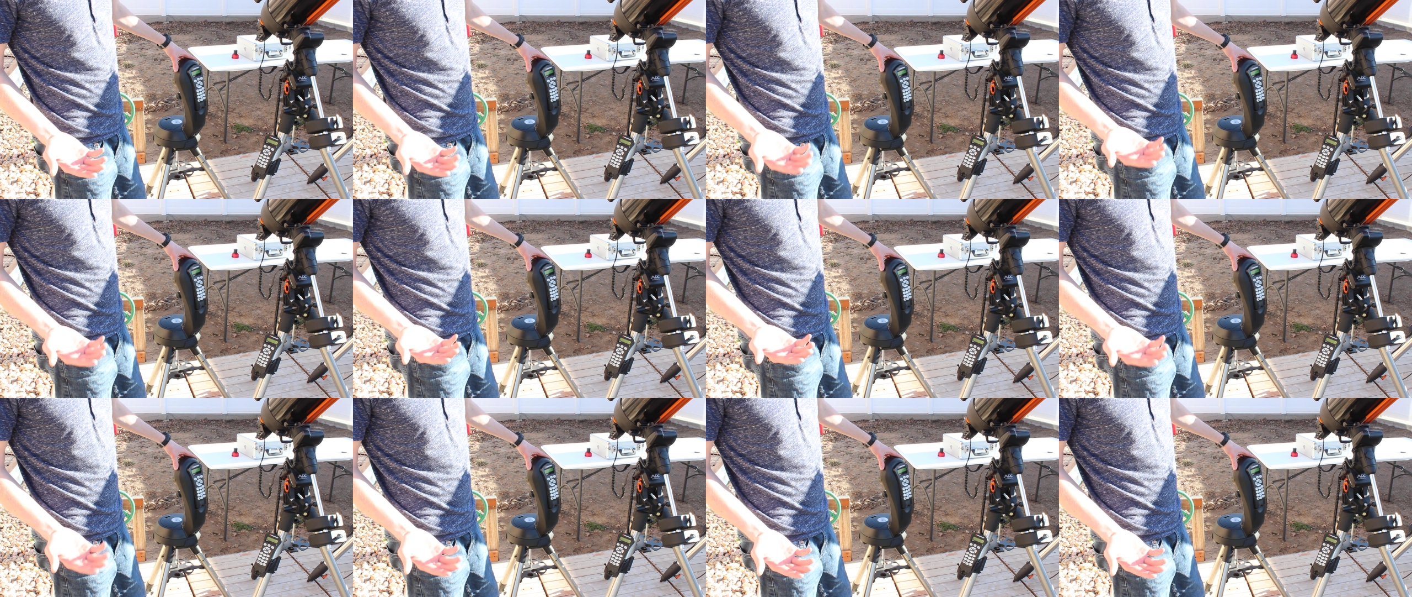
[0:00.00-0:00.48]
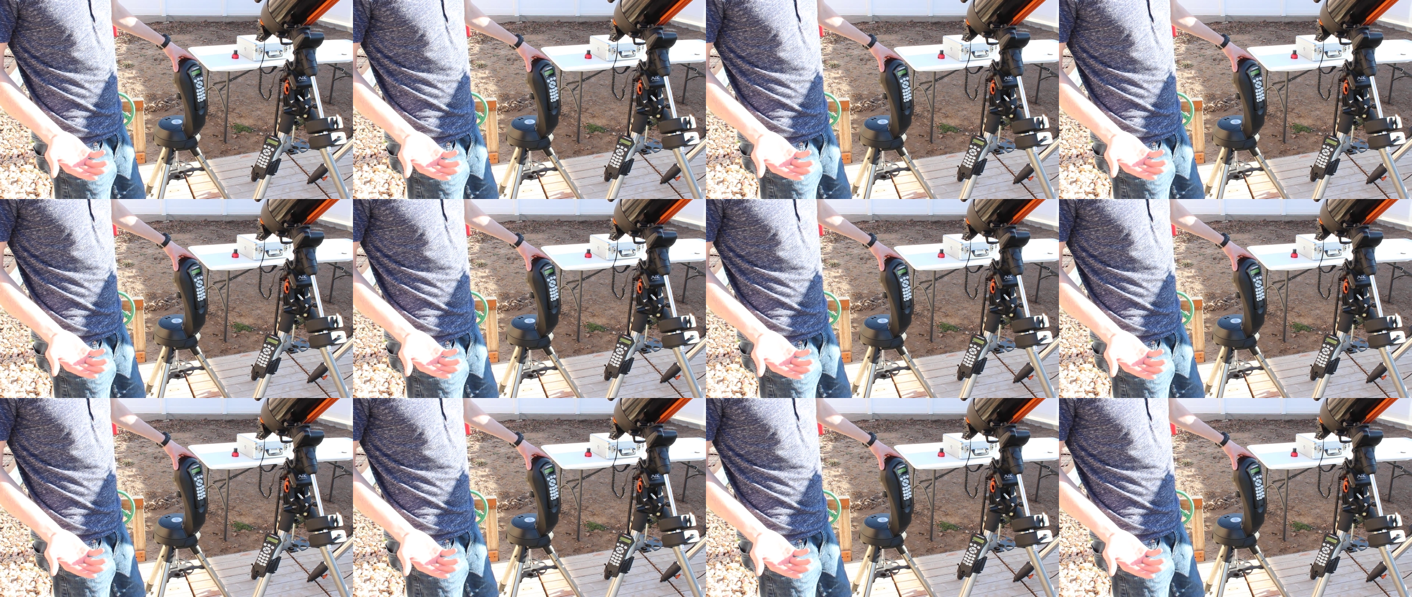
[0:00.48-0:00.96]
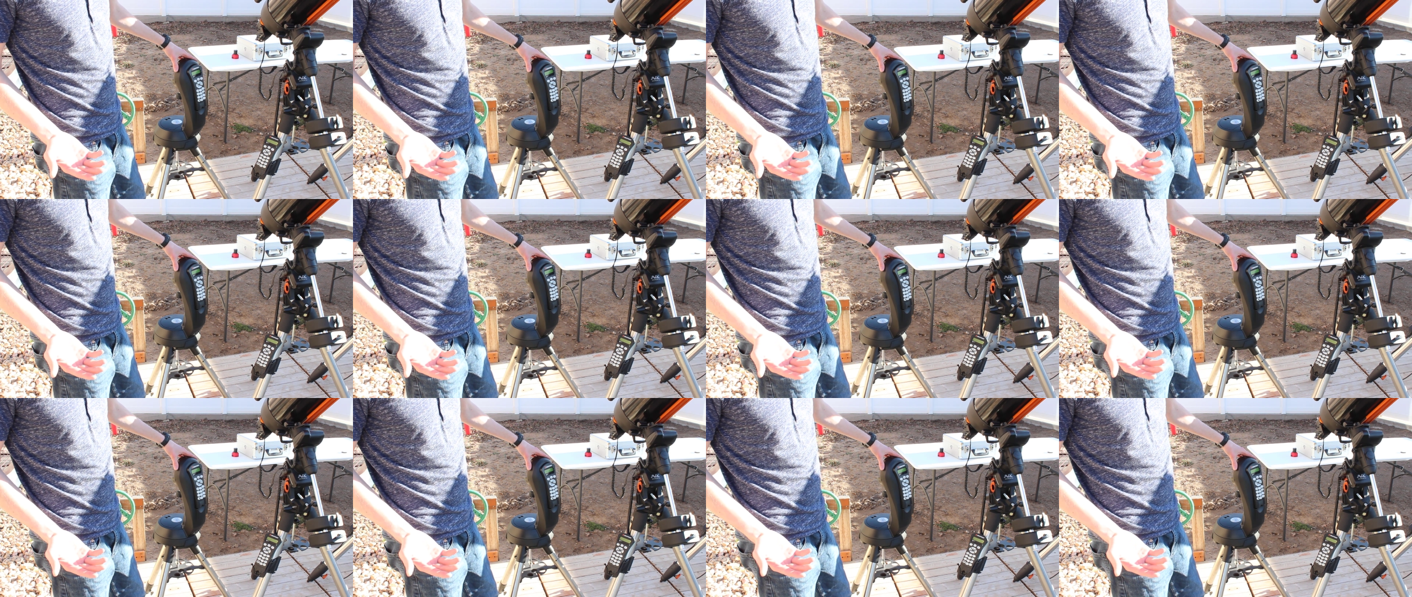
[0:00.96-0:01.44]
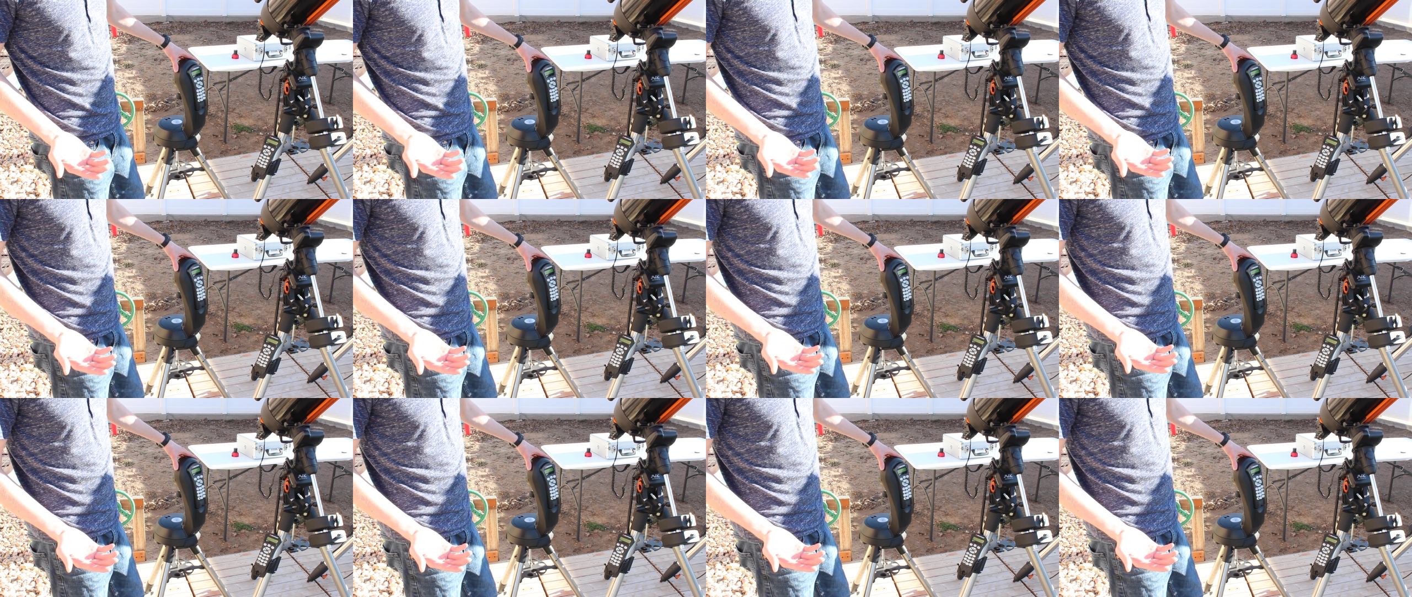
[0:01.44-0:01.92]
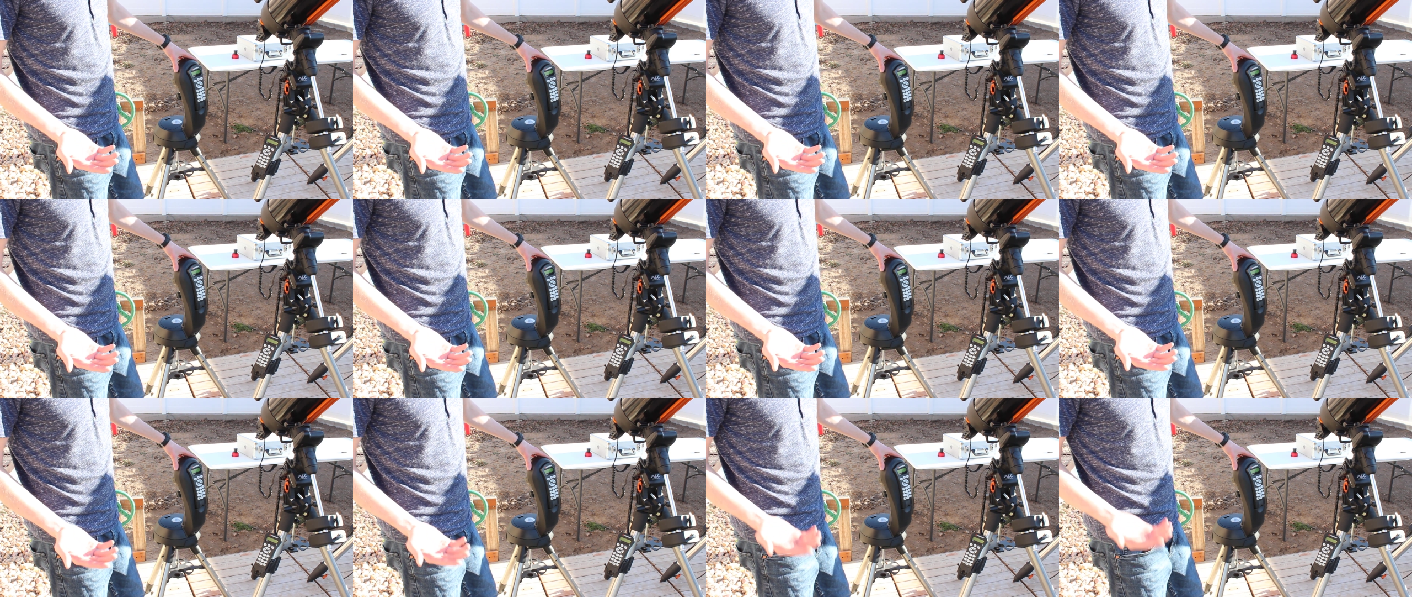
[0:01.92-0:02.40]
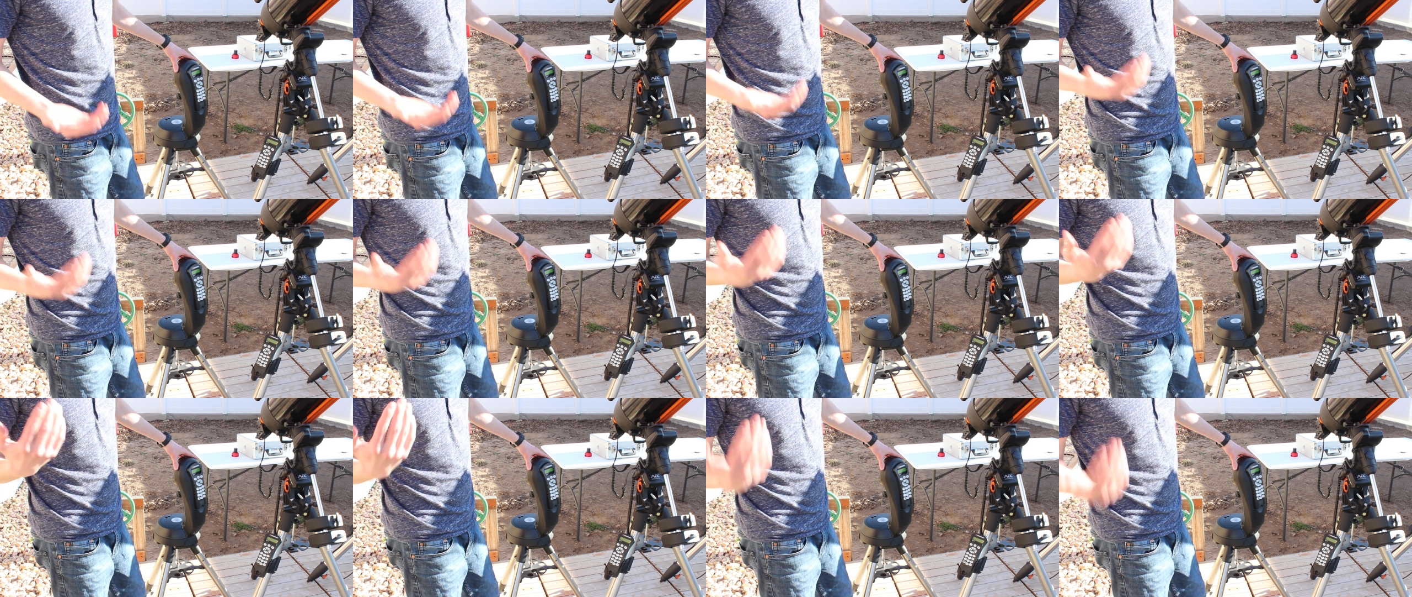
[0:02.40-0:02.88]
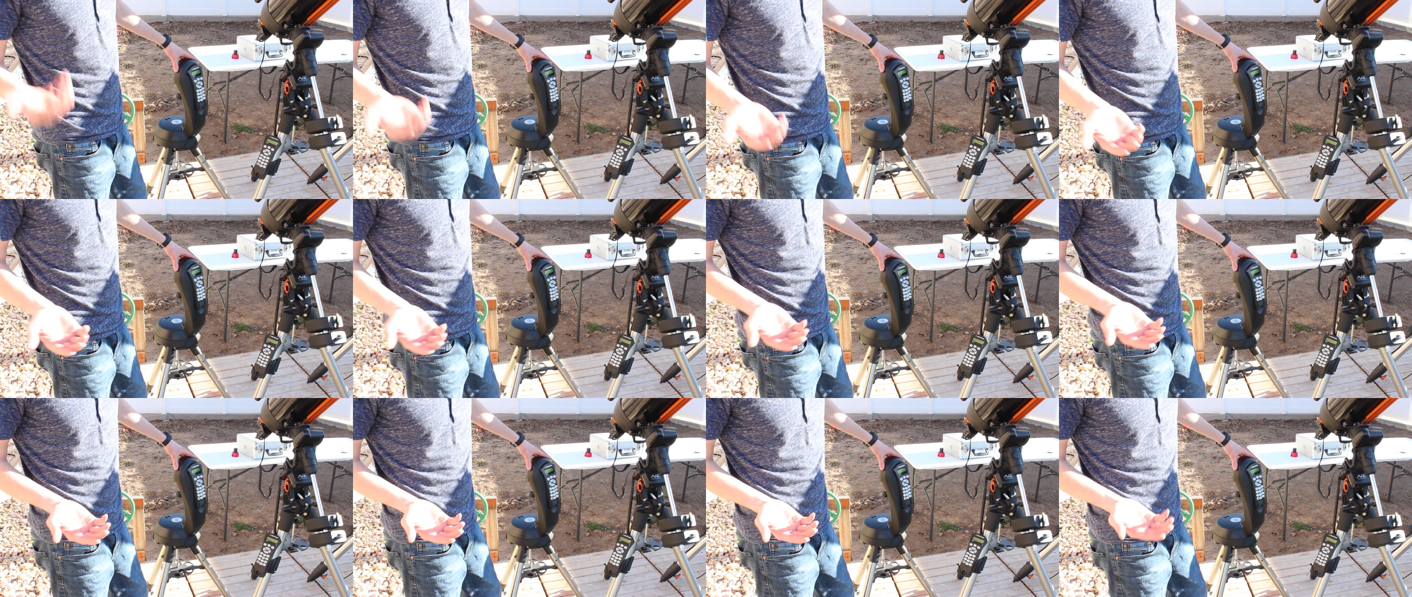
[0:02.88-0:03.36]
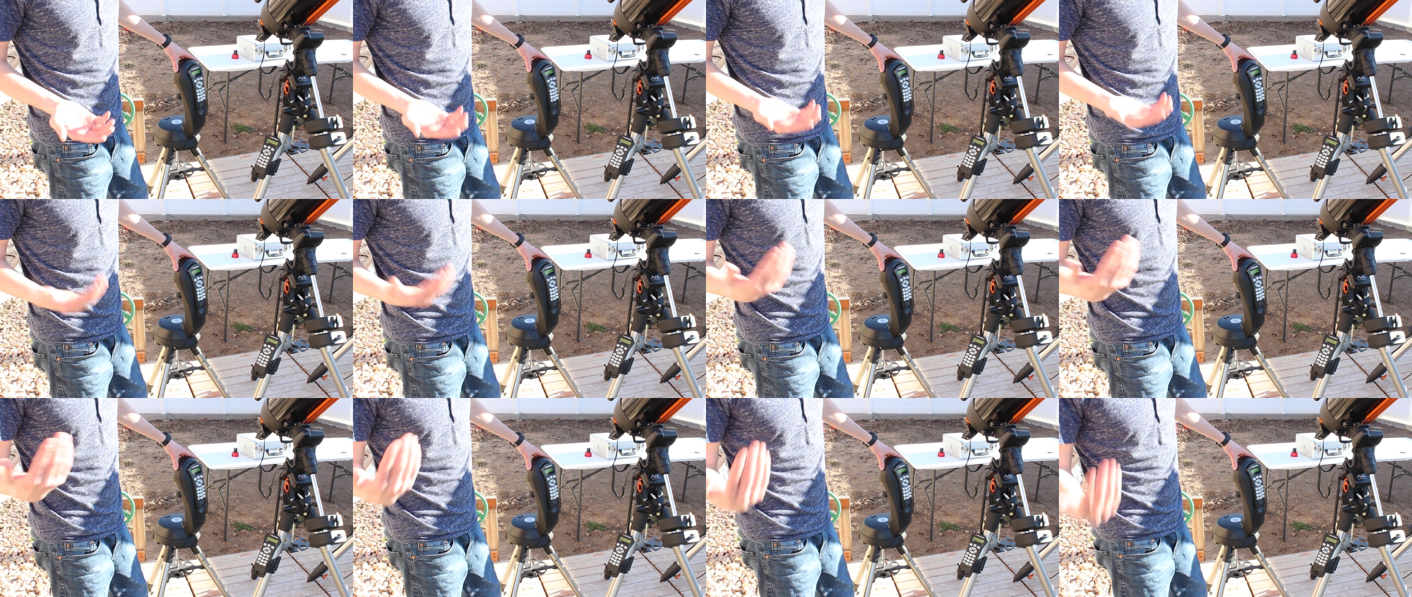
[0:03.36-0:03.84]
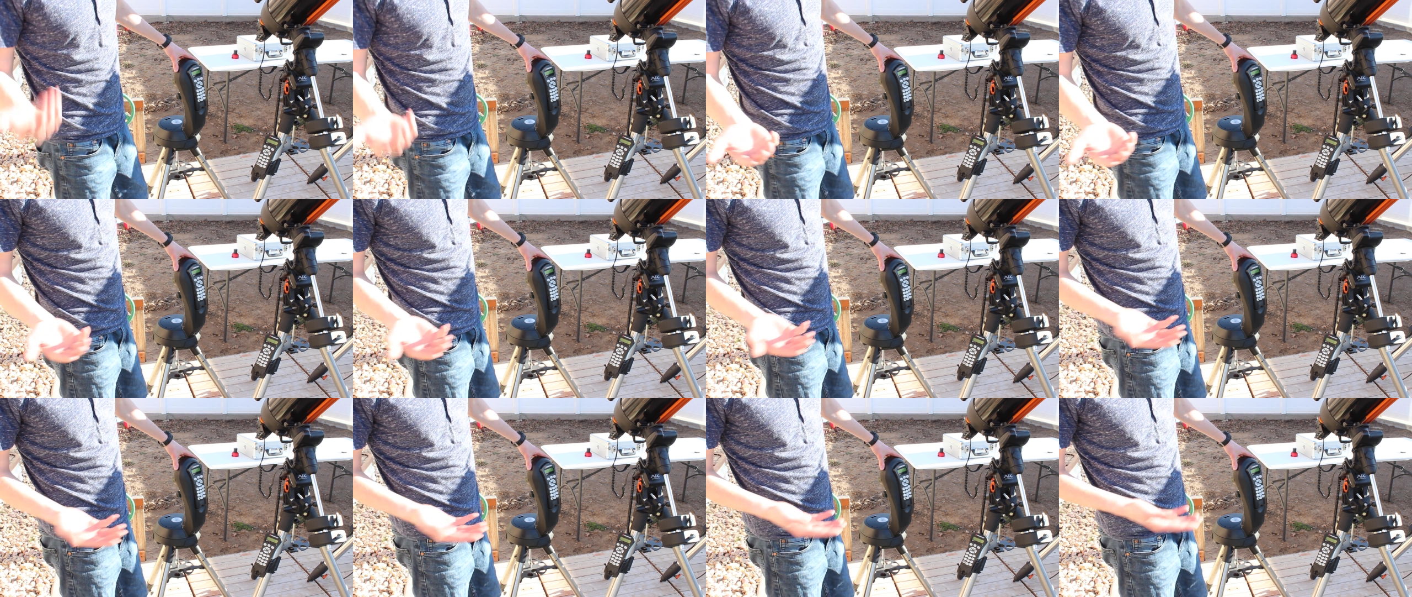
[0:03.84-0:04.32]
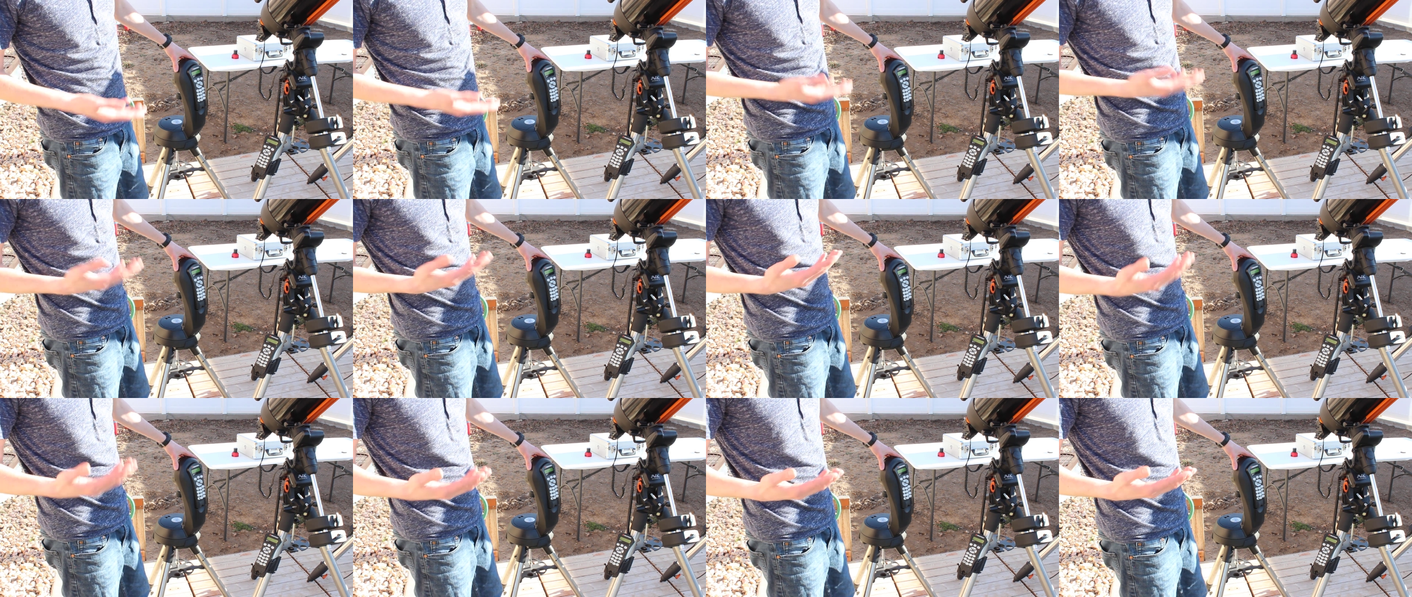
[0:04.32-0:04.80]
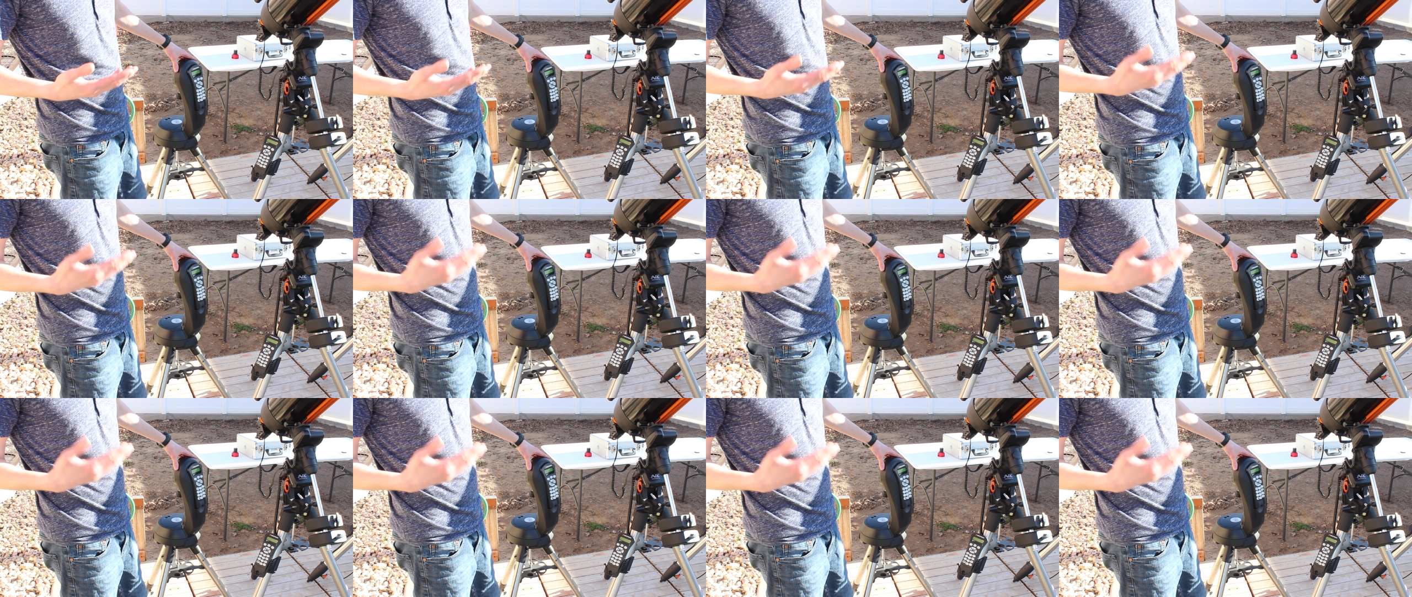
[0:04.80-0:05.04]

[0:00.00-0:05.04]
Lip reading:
[unreadable: no face in view]